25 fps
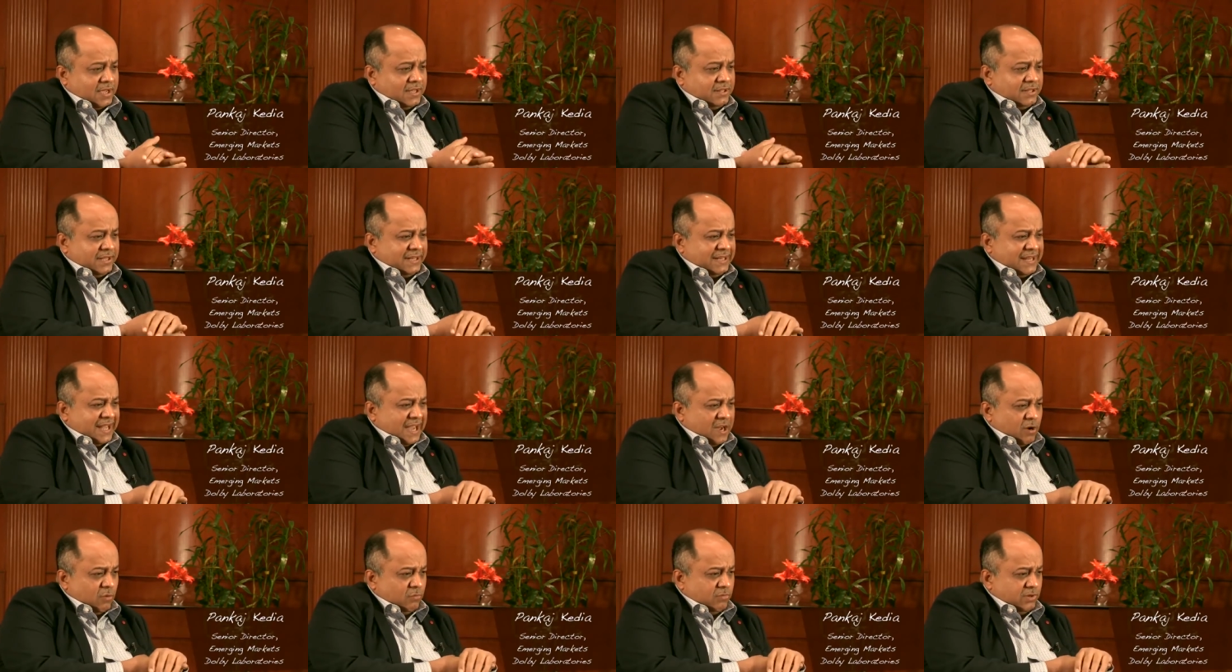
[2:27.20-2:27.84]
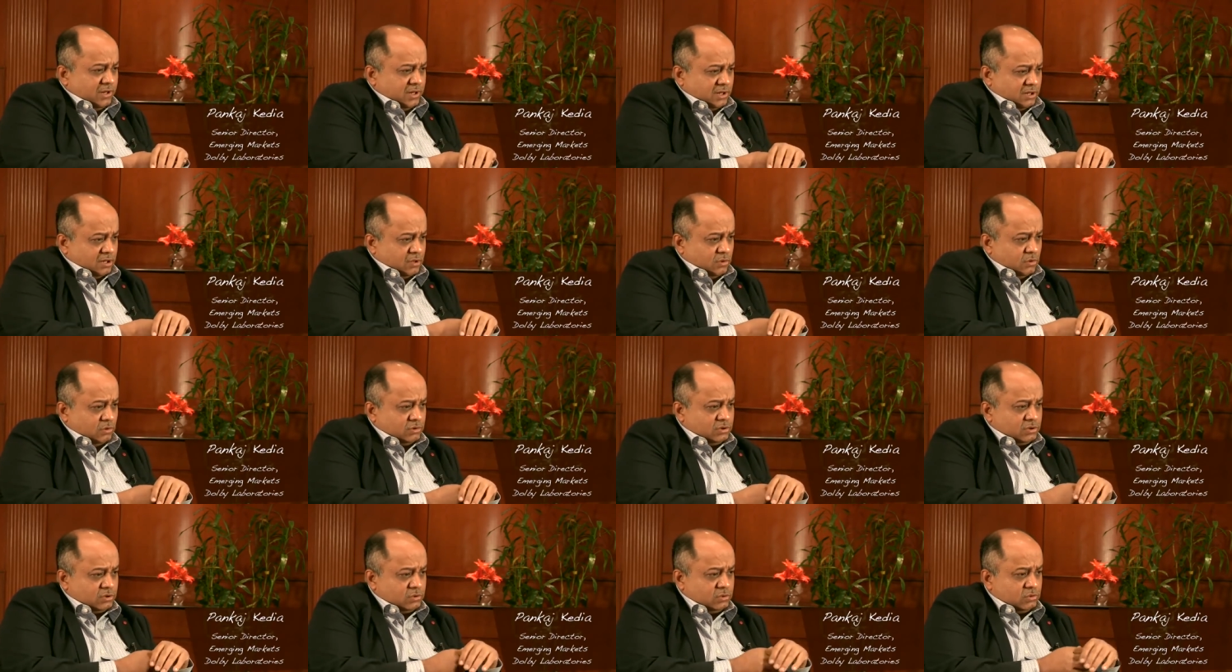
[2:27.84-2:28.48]
I think now we are
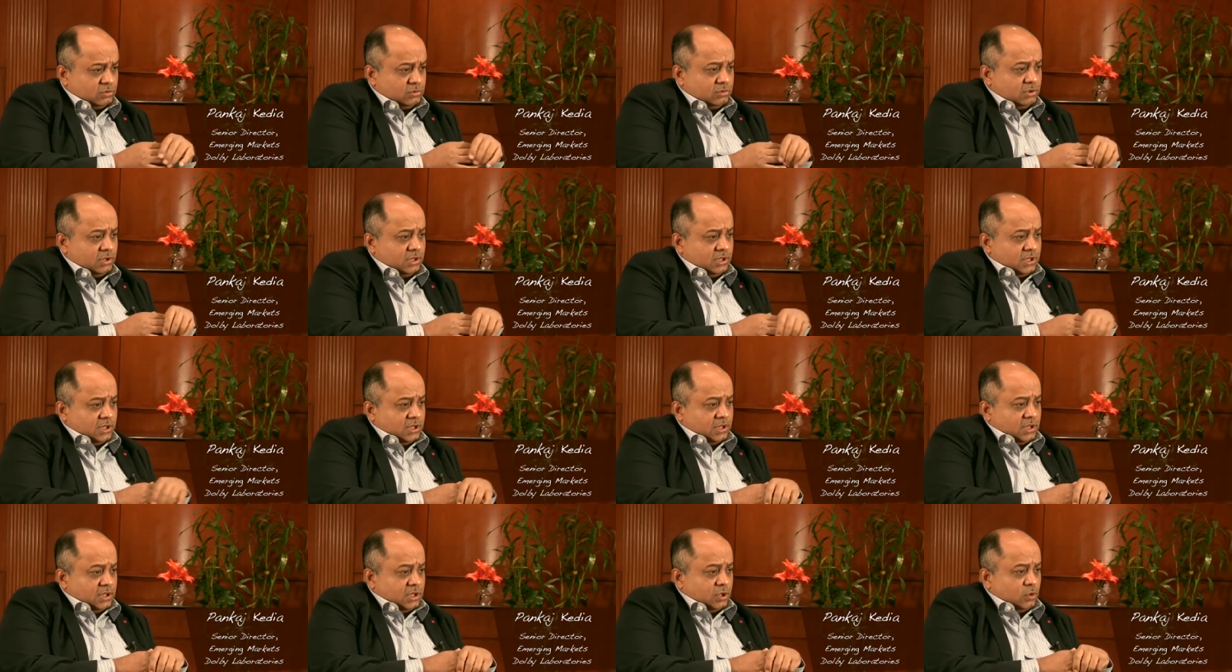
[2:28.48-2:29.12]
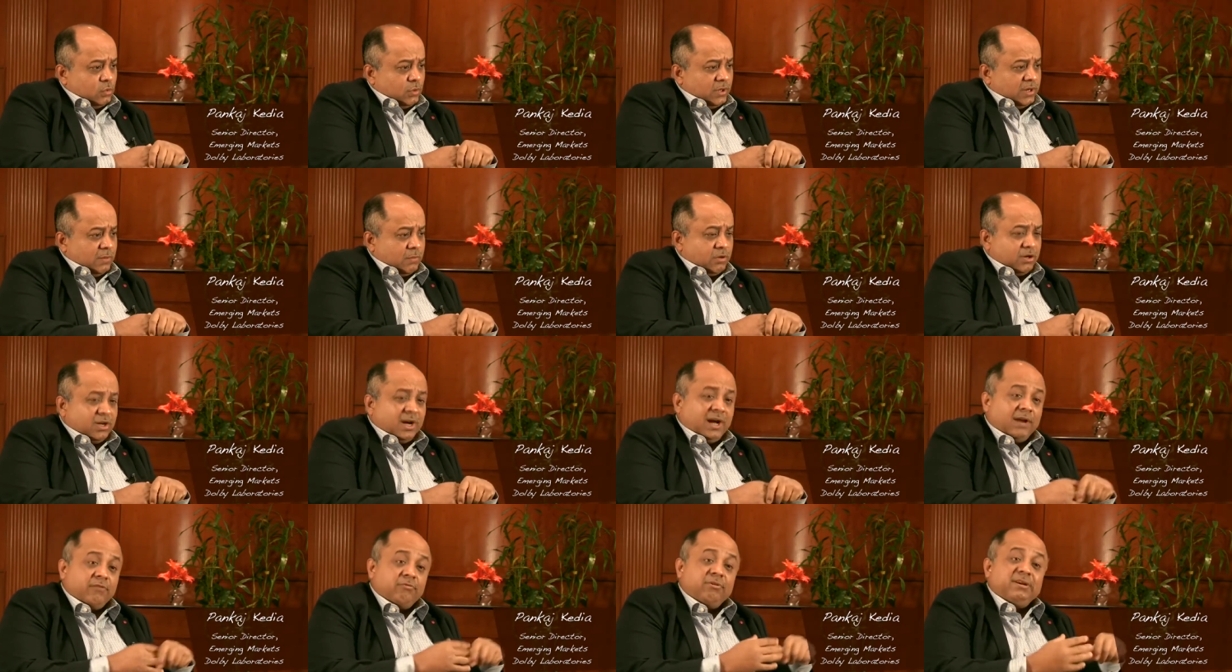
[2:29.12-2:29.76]
close to doing
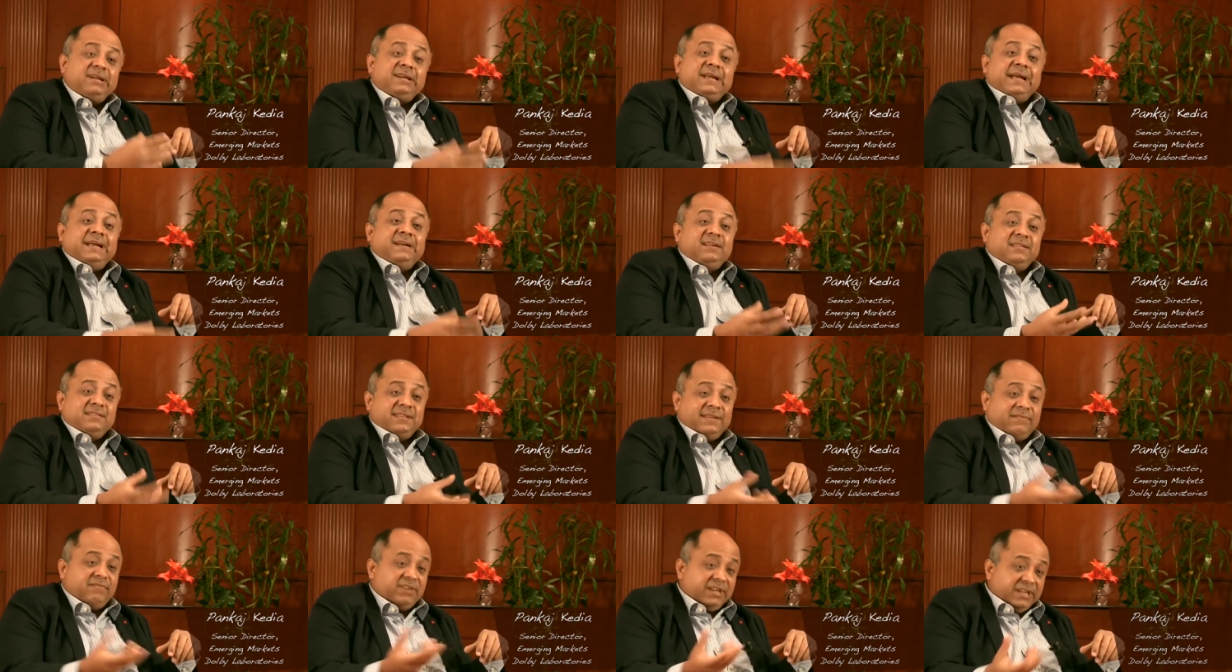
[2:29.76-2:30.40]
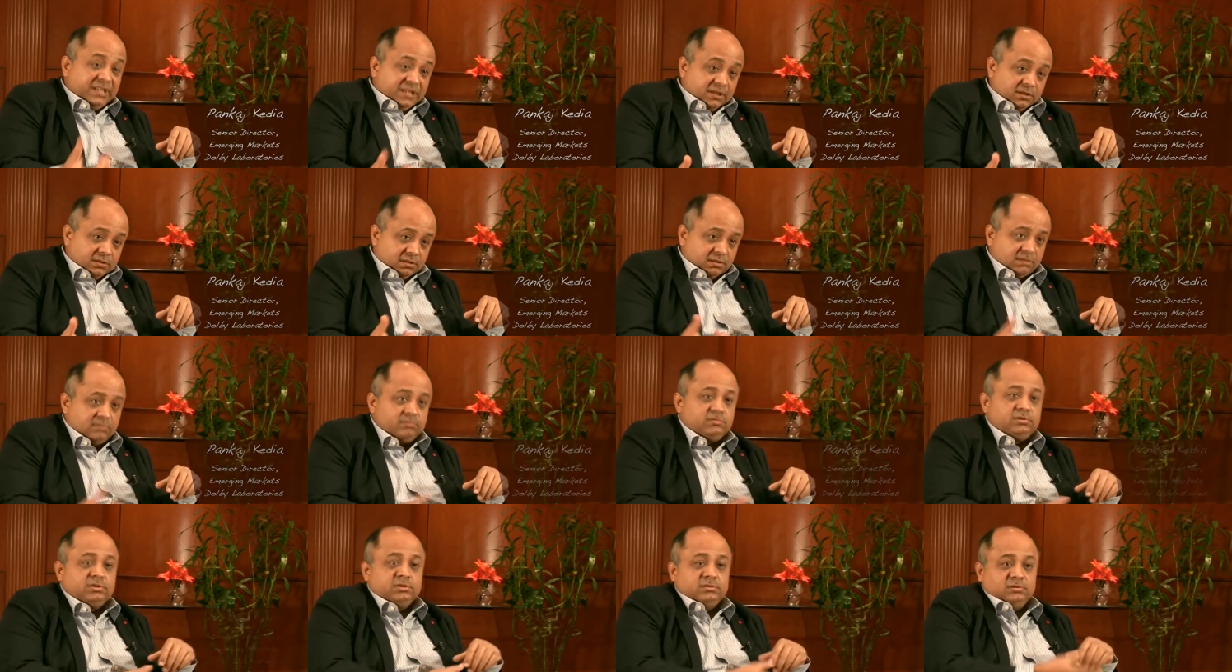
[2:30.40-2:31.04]
about one hundred titles every
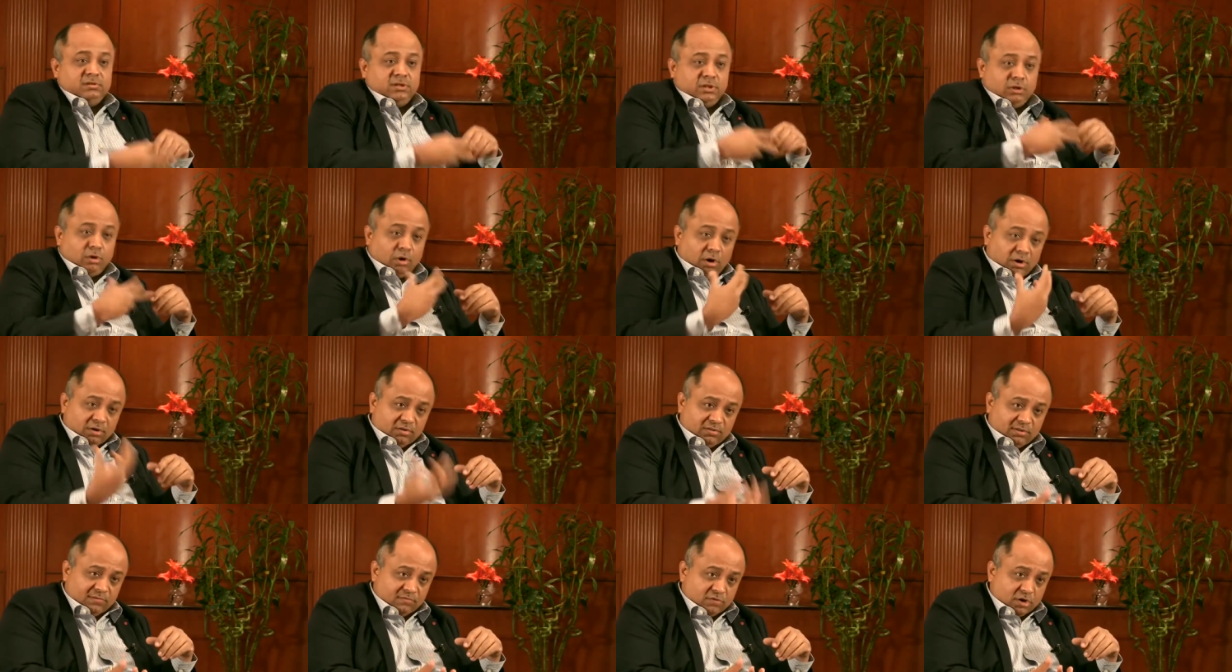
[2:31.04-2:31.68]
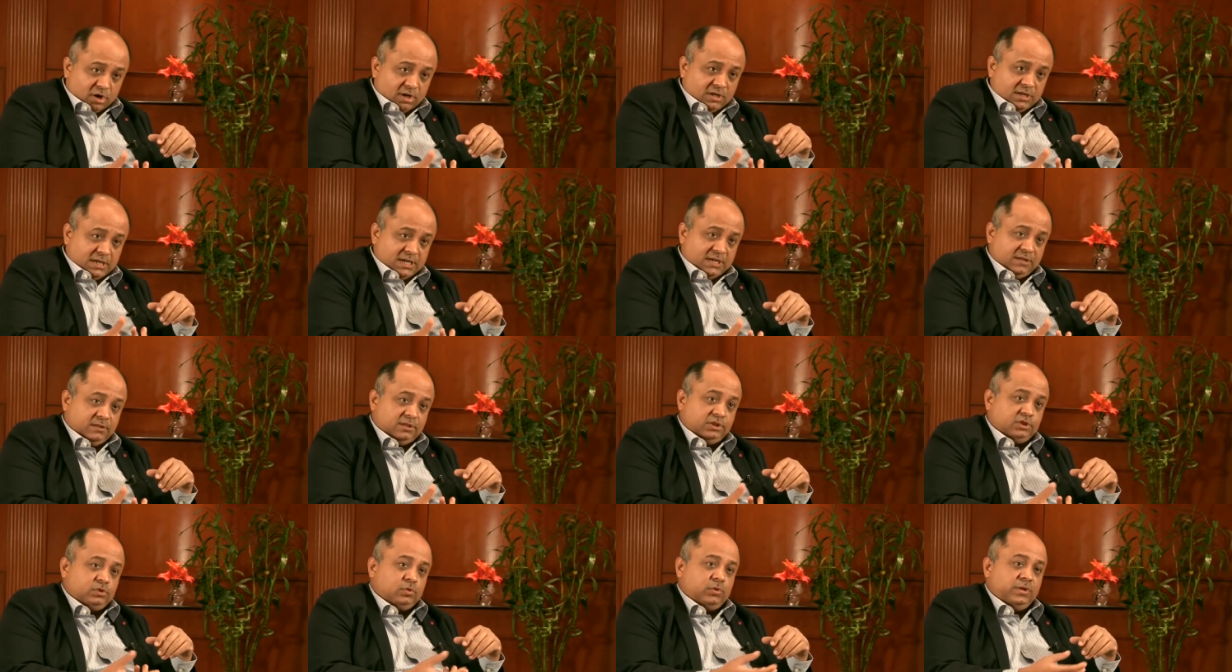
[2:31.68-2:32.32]
year. So lots of
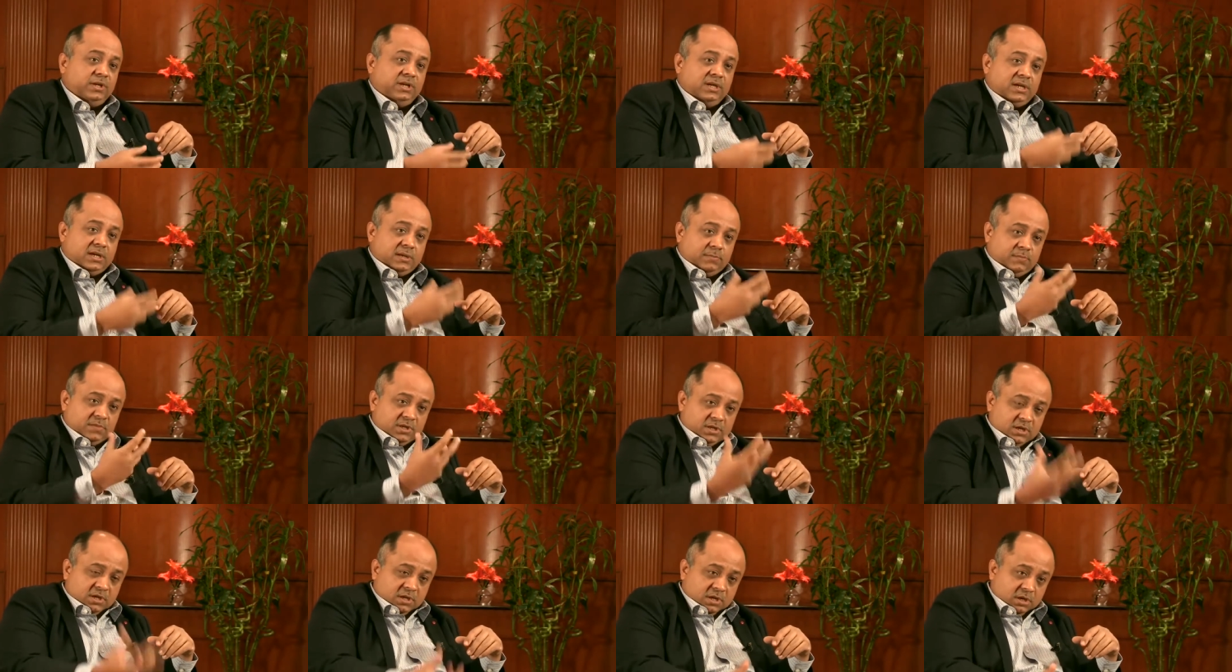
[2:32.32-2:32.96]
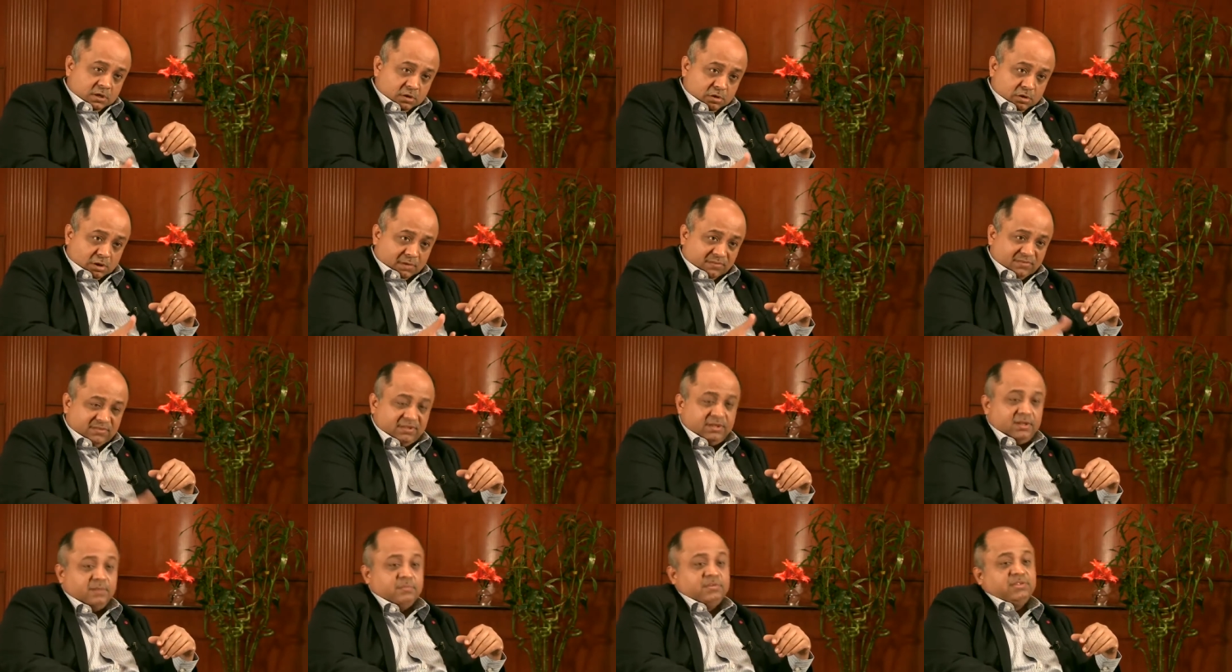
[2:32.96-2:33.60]
content is showing up, a lot
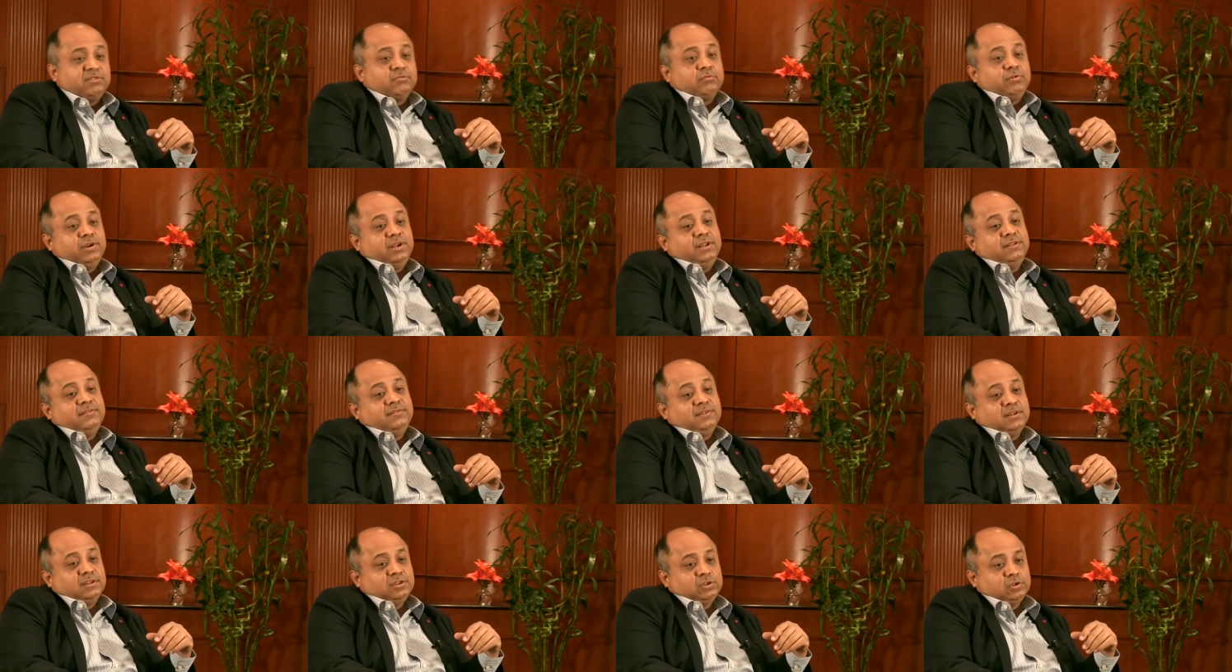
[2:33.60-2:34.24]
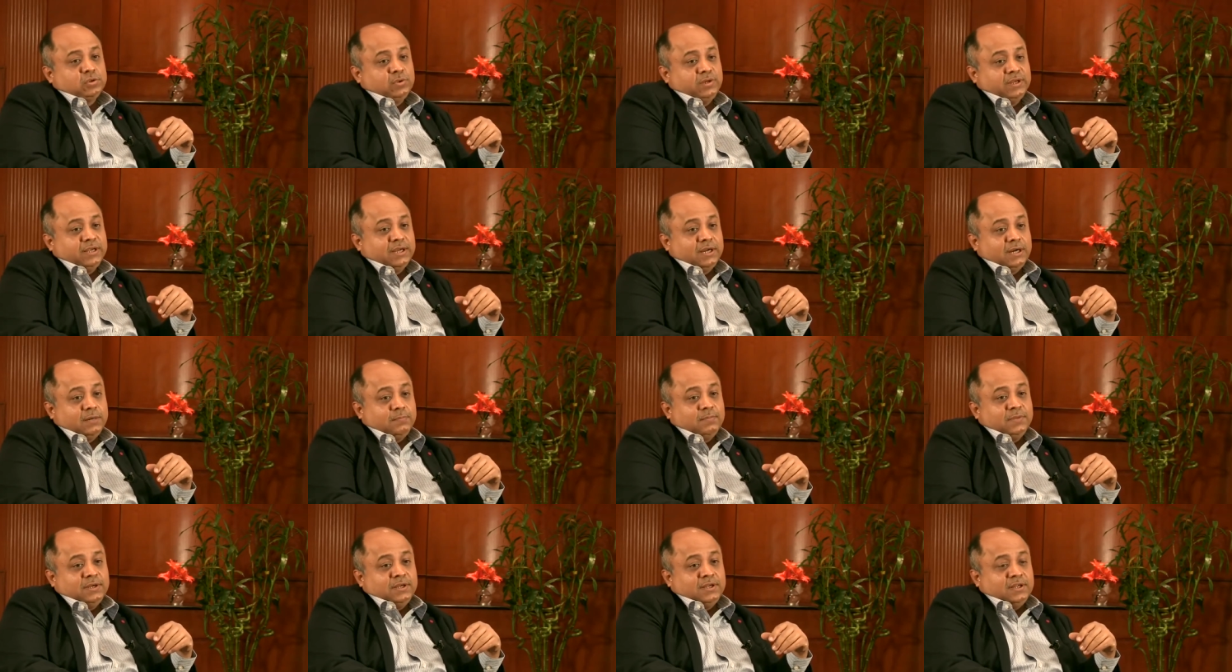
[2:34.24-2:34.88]
of cinema screens are showing
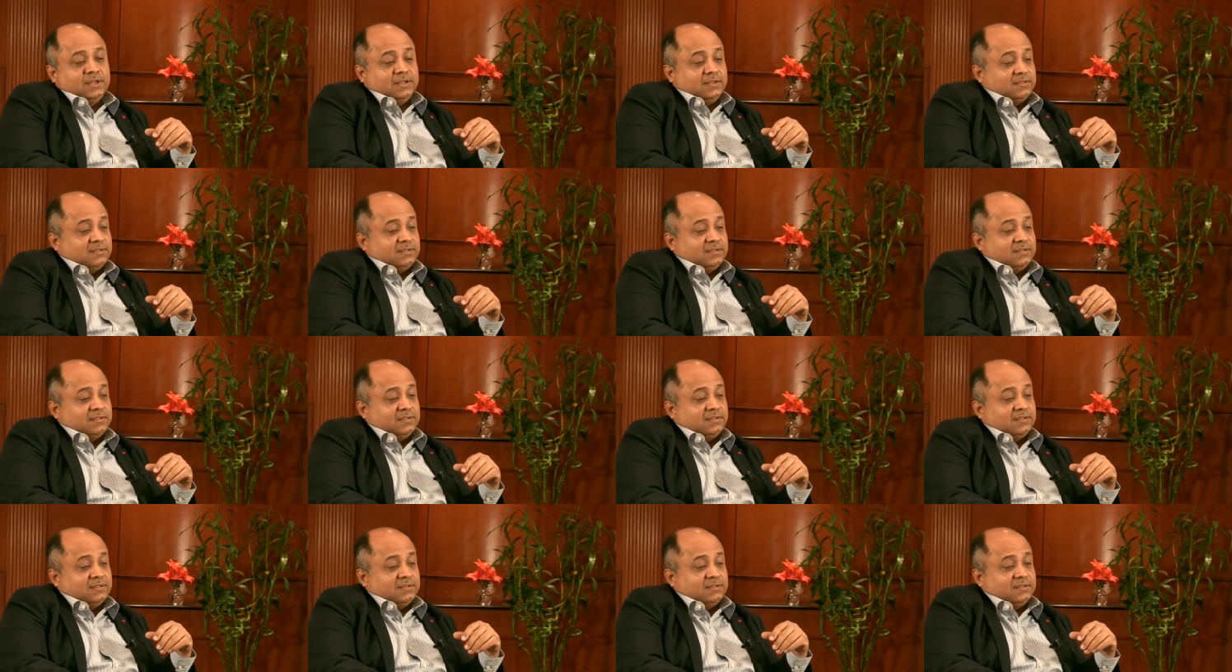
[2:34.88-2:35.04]
up.